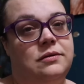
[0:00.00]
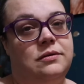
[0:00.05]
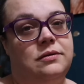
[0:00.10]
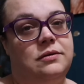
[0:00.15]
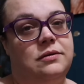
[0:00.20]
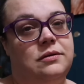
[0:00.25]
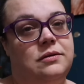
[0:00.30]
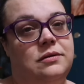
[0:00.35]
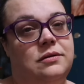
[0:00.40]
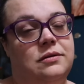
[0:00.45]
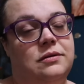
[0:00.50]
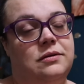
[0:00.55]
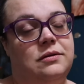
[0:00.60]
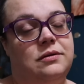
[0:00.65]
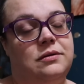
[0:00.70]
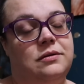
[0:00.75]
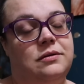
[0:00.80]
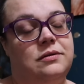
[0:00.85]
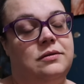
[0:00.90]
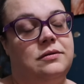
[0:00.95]

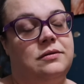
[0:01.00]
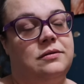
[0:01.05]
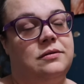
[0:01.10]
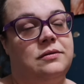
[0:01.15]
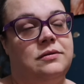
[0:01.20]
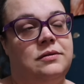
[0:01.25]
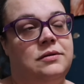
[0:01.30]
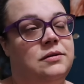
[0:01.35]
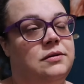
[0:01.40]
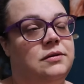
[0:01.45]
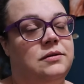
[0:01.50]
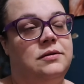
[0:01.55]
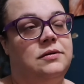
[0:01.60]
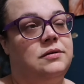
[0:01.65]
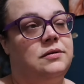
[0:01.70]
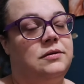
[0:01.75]
Nobody speaks.